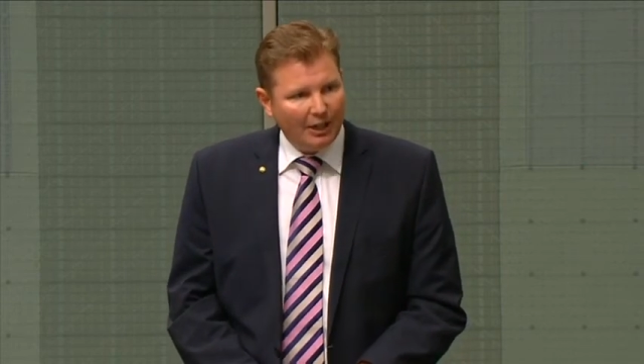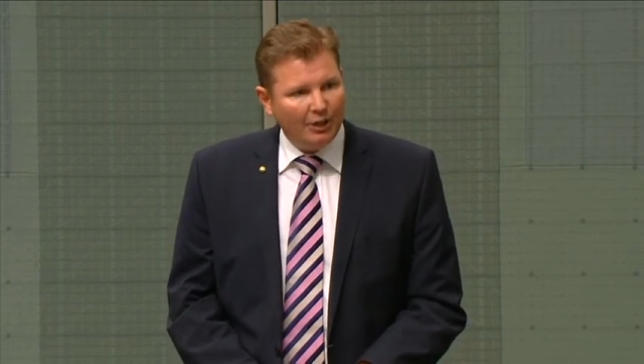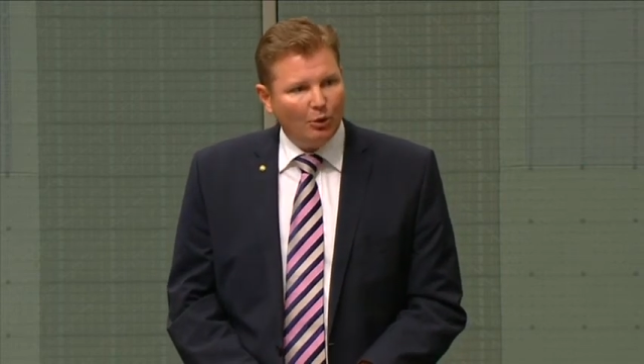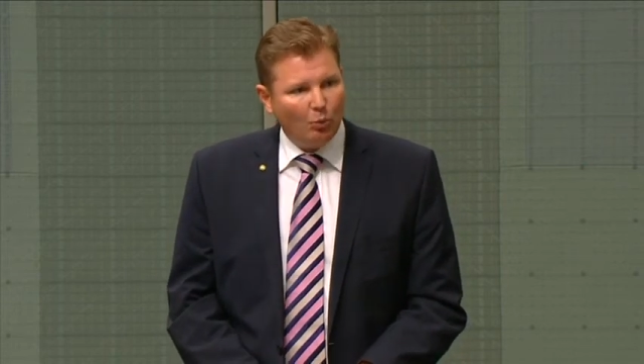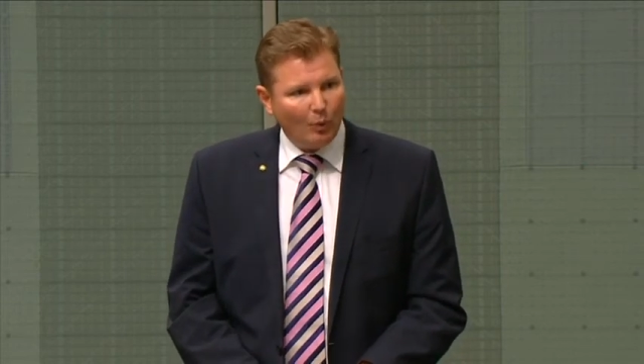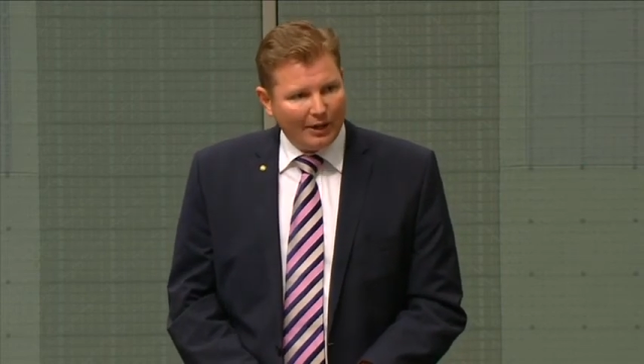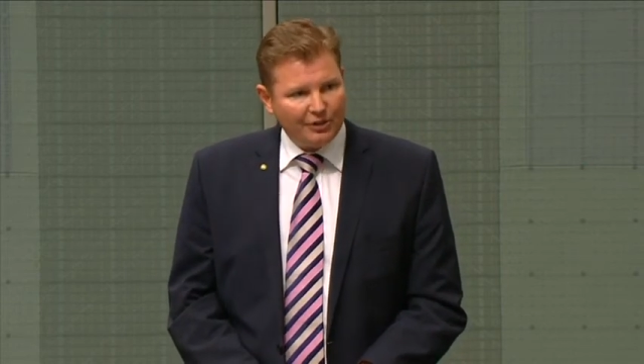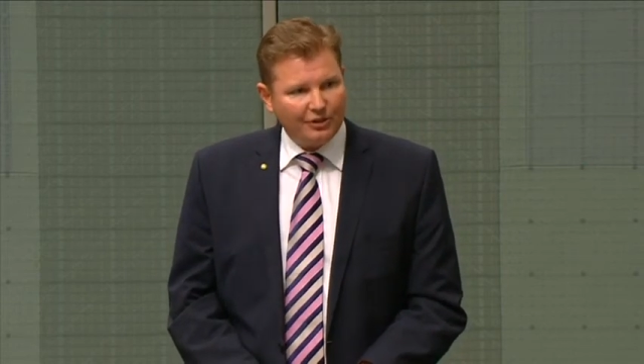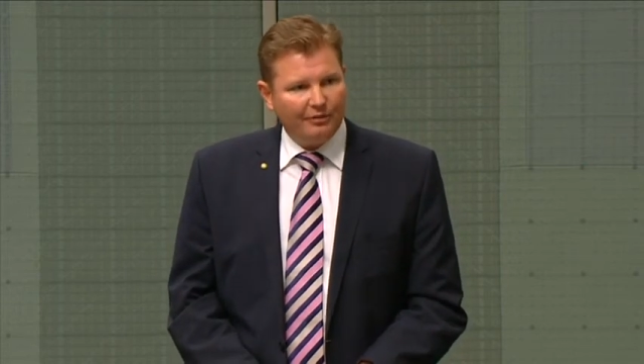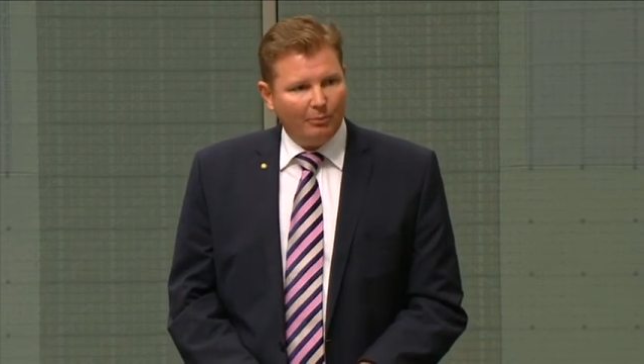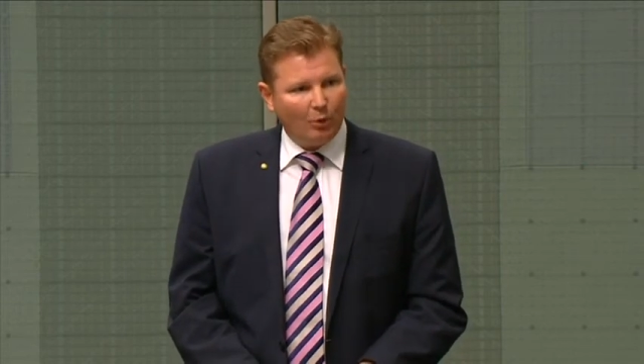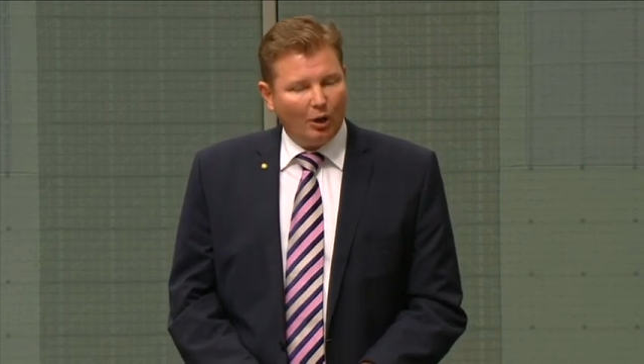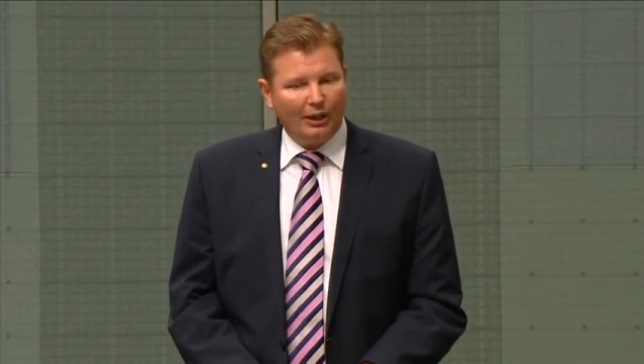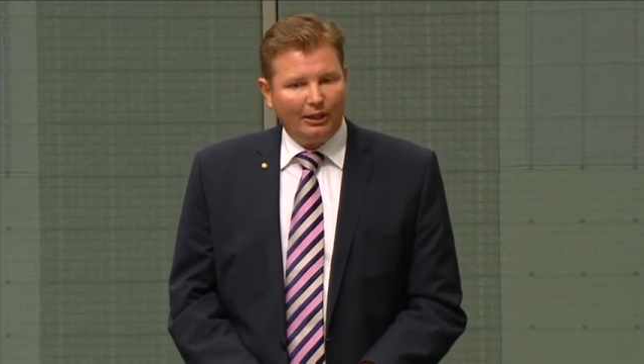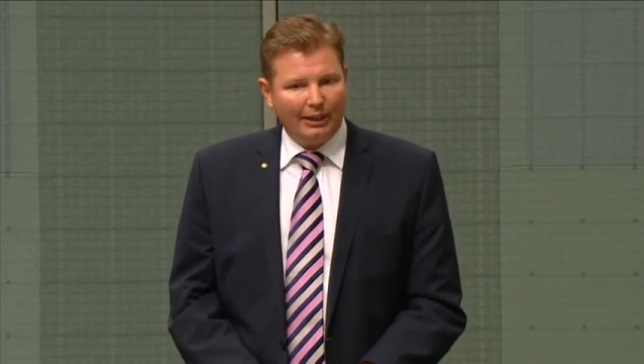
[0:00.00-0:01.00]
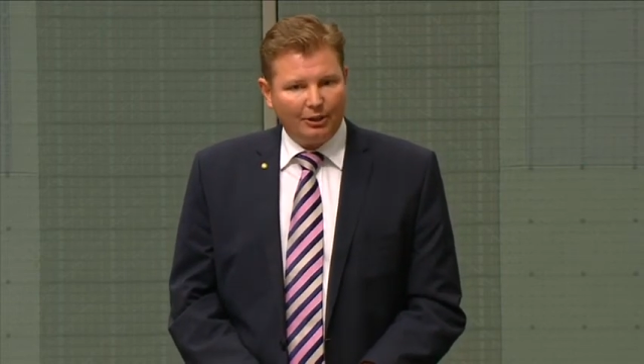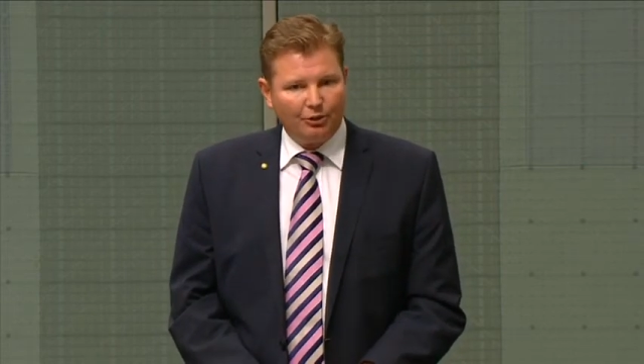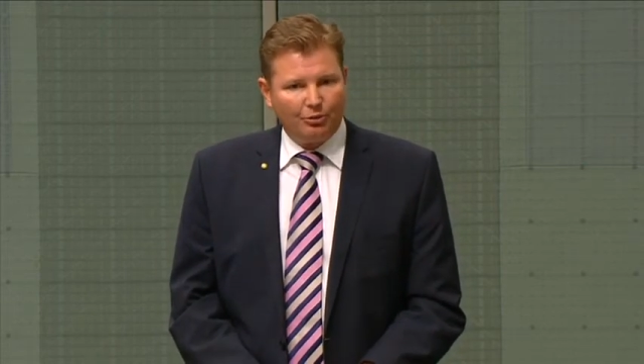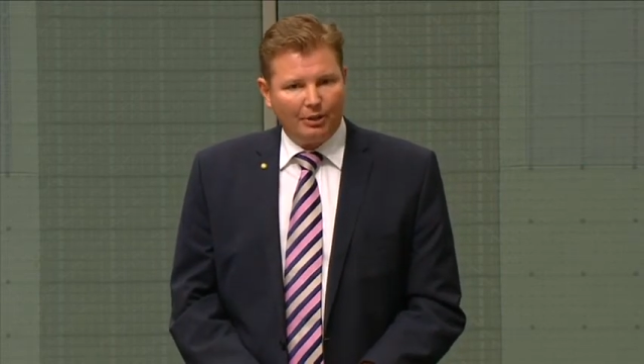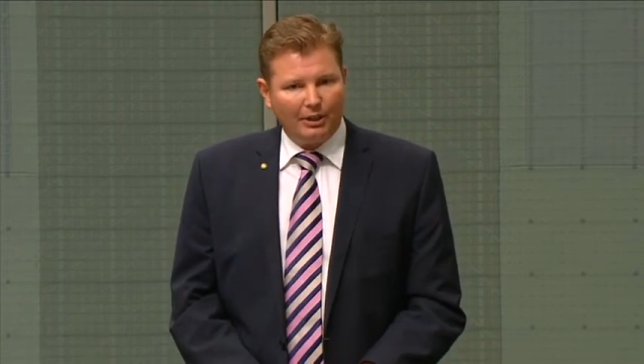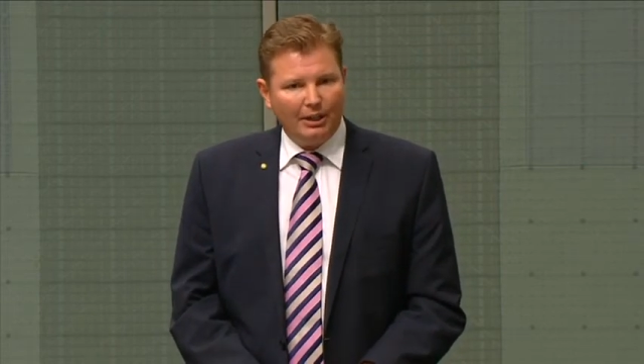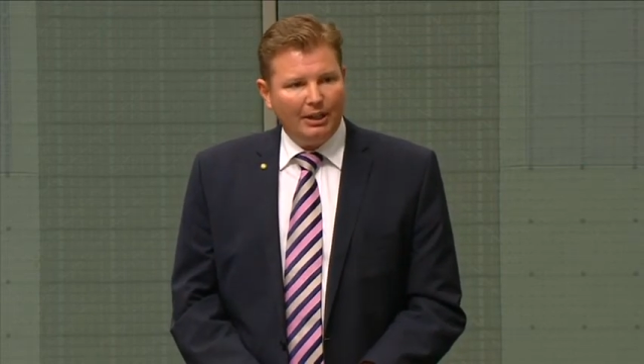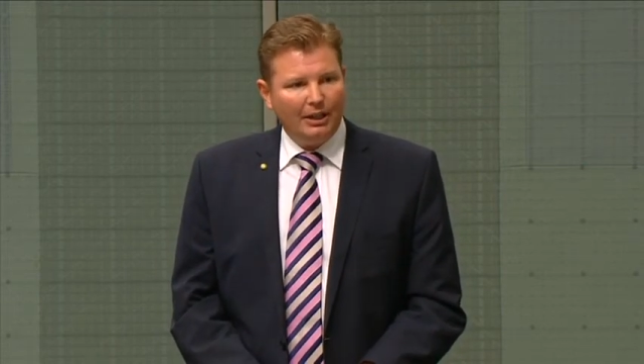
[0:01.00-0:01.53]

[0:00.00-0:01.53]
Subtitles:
in the west of my electorate